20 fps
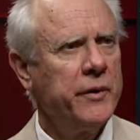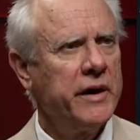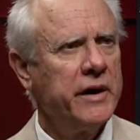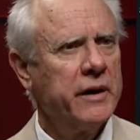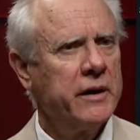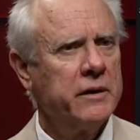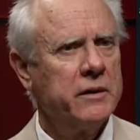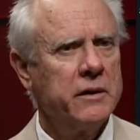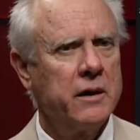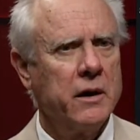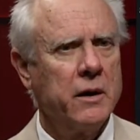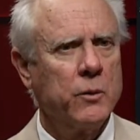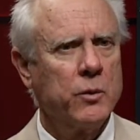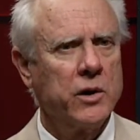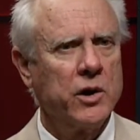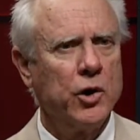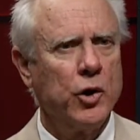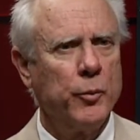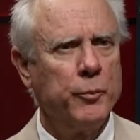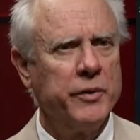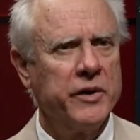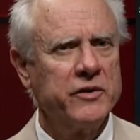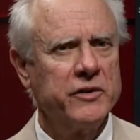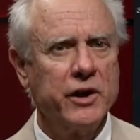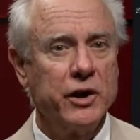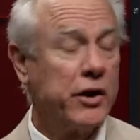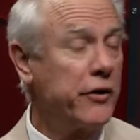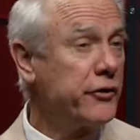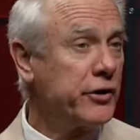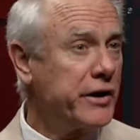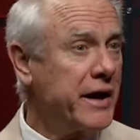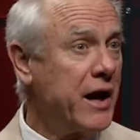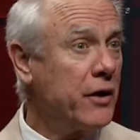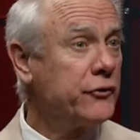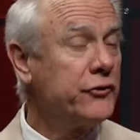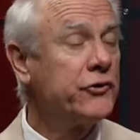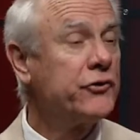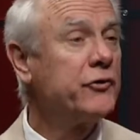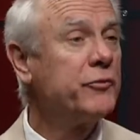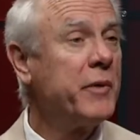and uh, we're hoping that other
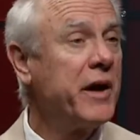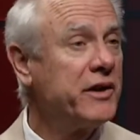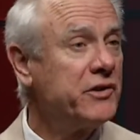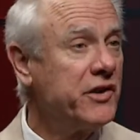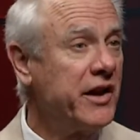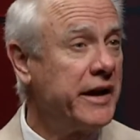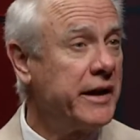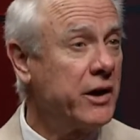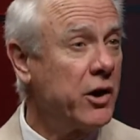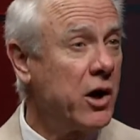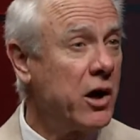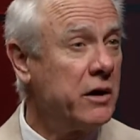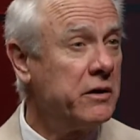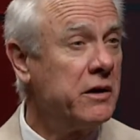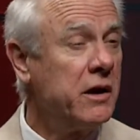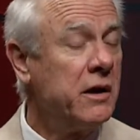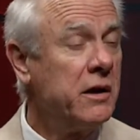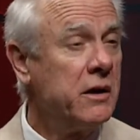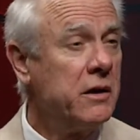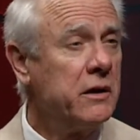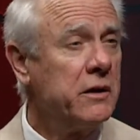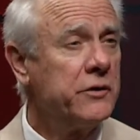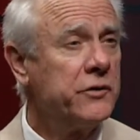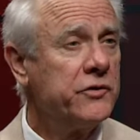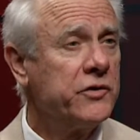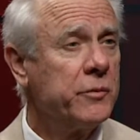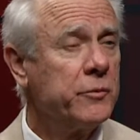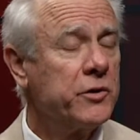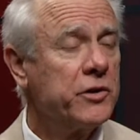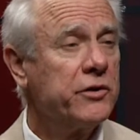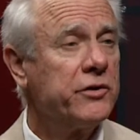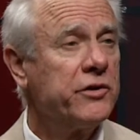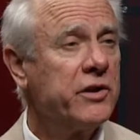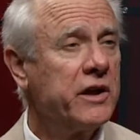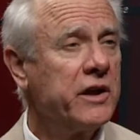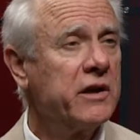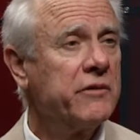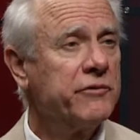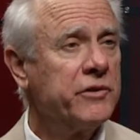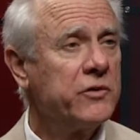councilors might take on a similar
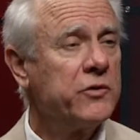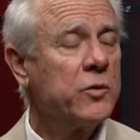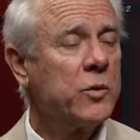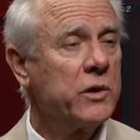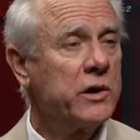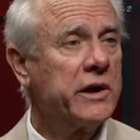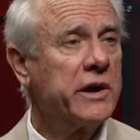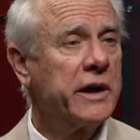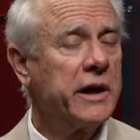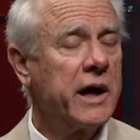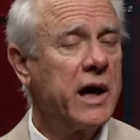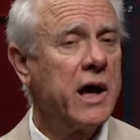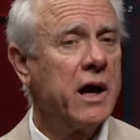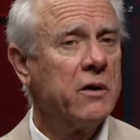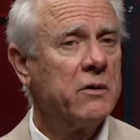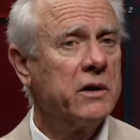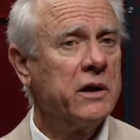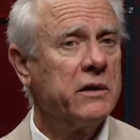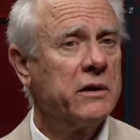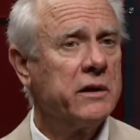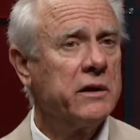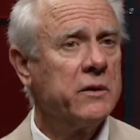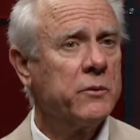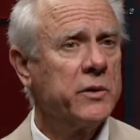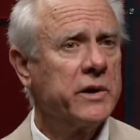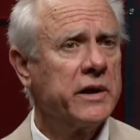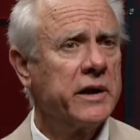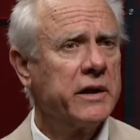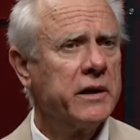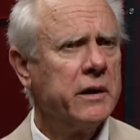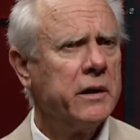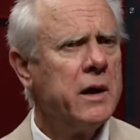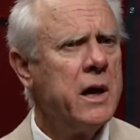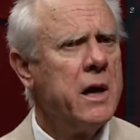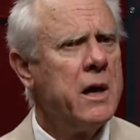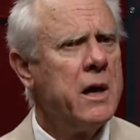thing if it's working out and, and we get it.